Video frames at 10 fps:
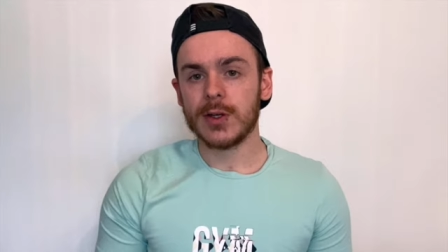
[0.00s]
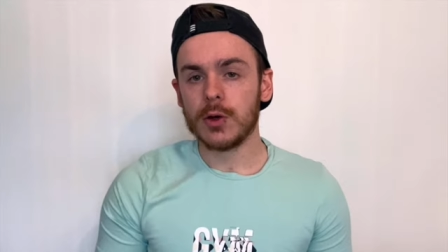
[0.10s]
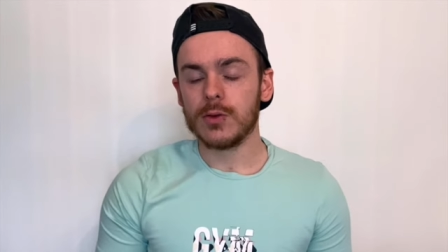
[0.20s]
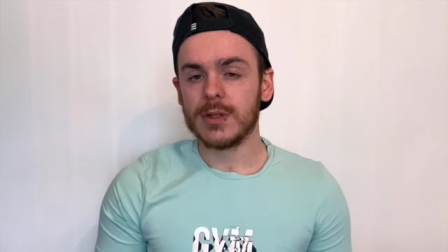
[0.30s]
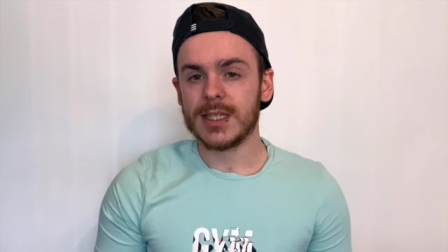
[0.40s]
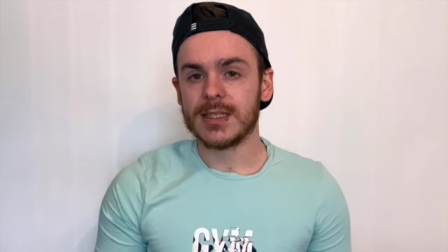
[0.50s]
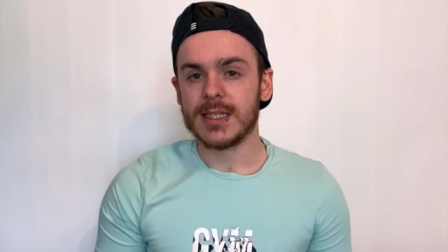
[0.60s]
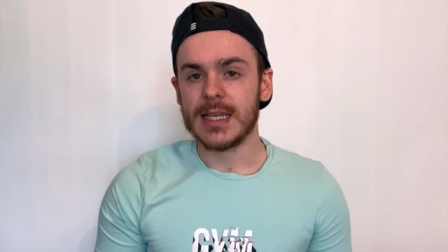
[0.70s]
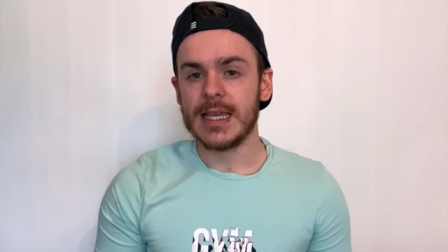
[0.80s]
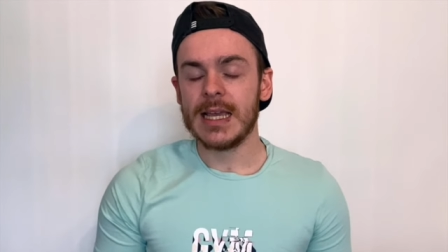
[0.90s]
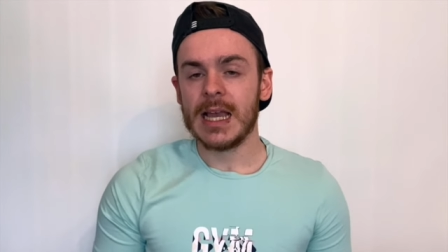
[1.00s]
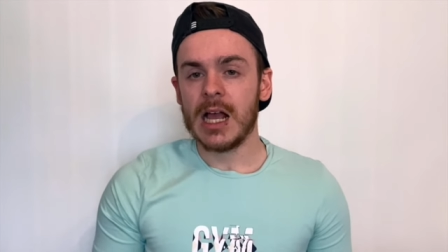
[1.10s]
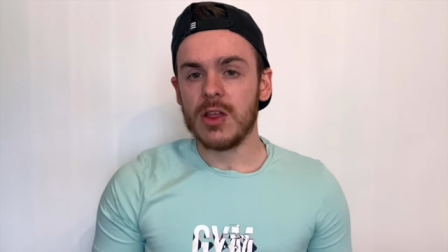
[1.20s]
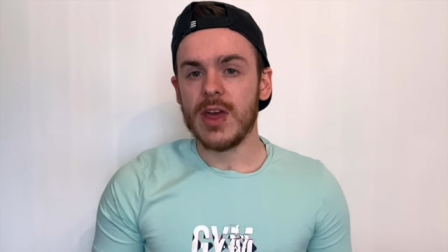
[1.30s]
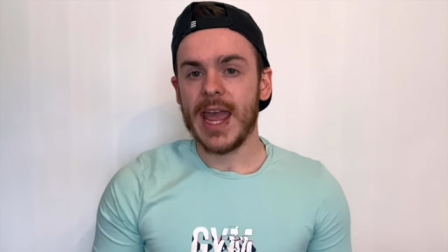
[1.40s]
only see
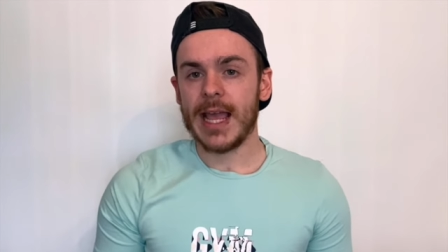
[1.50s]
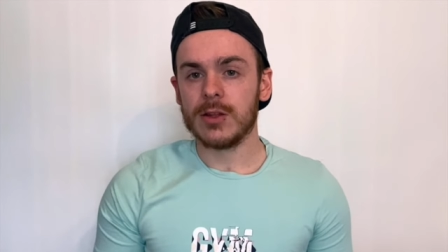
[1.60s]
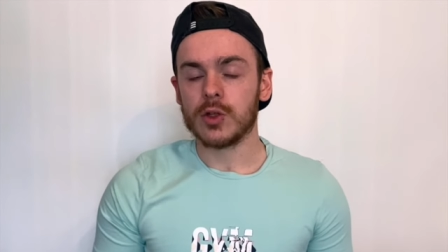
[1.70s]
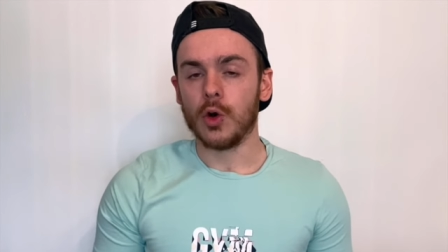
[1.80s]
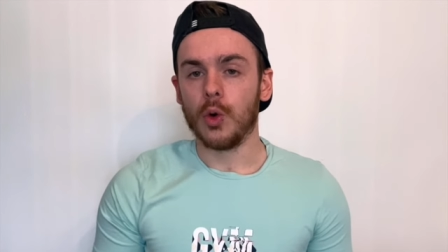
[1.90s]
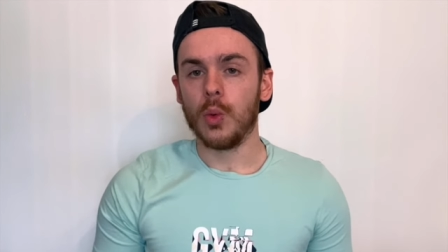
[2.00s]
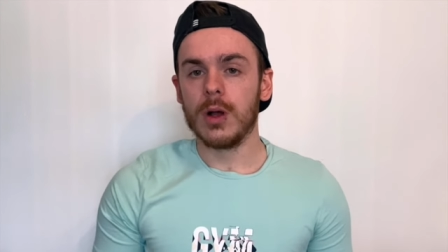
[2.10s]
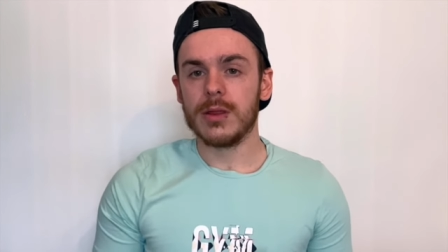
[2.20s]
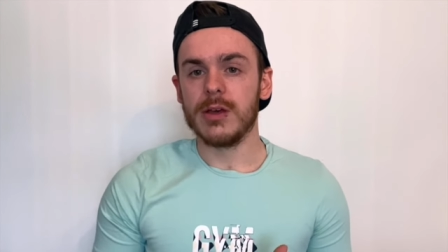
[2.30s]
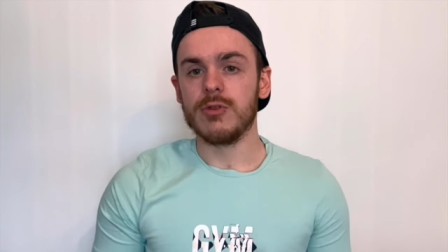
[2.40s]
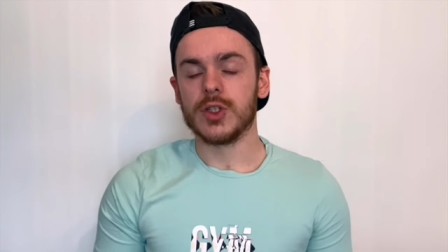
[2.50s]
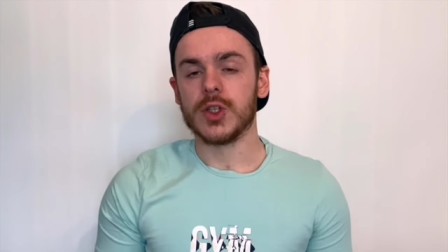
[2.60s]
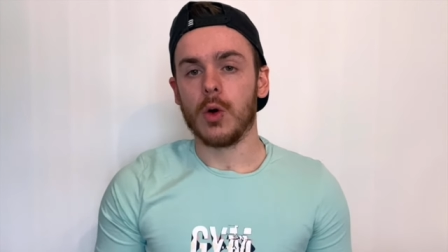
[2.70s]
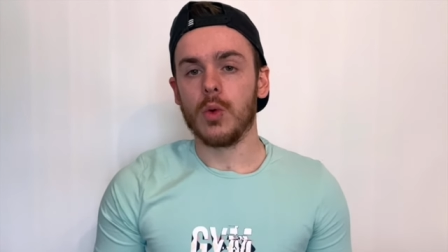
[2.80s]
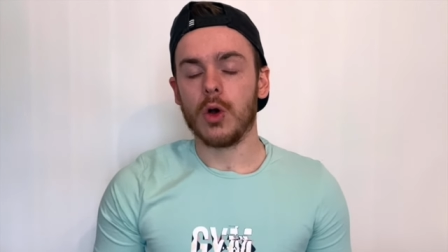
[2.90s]
the end goal, the
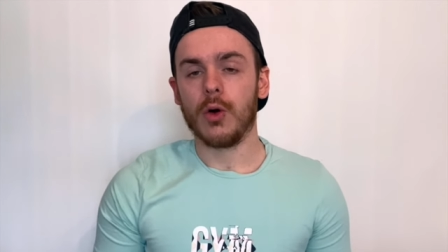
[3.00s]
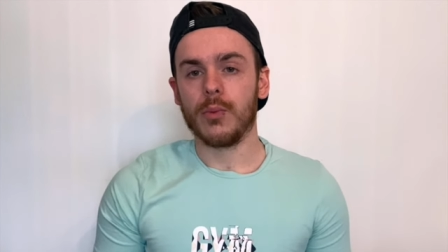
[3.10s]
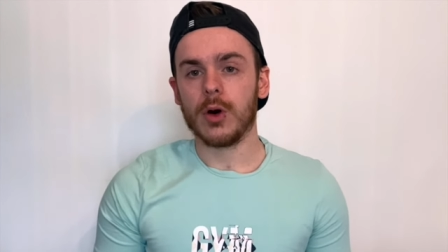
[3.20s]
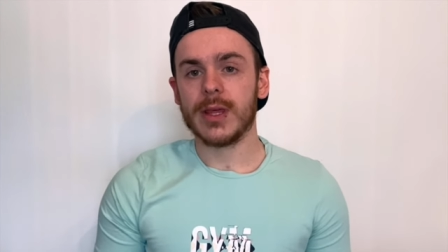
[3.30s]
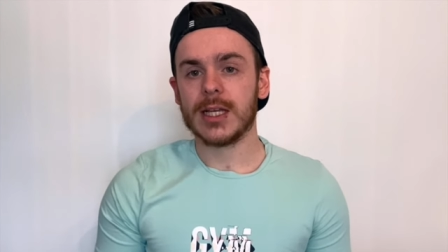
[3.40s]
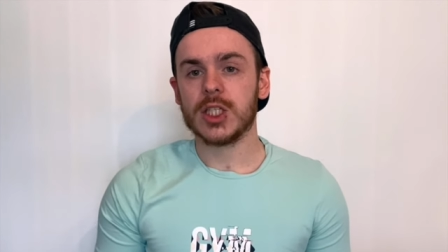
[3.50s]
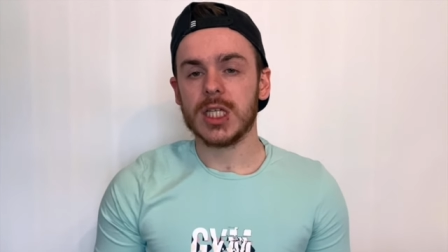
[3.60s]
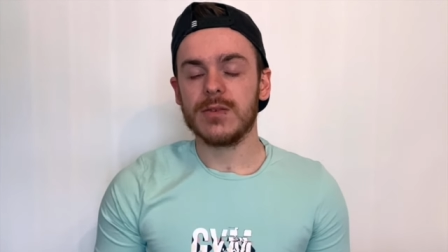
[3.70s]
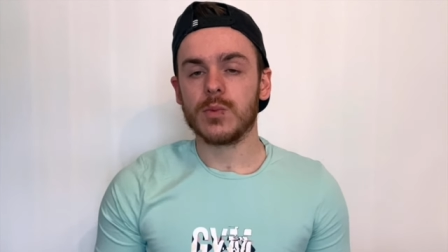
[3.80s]
result of what they achieved.